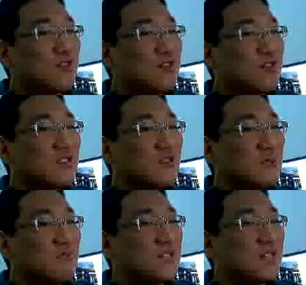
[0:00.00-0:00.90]
the
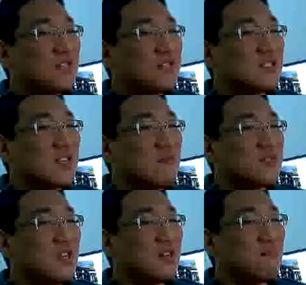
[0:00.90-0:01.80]
website comes
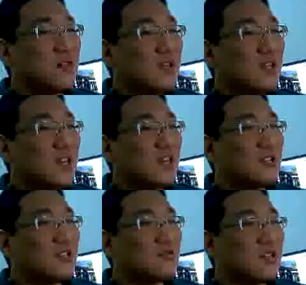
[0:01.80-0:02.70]
up, and
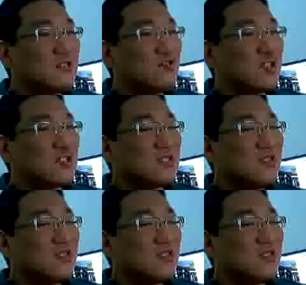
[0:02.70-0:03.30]
those are just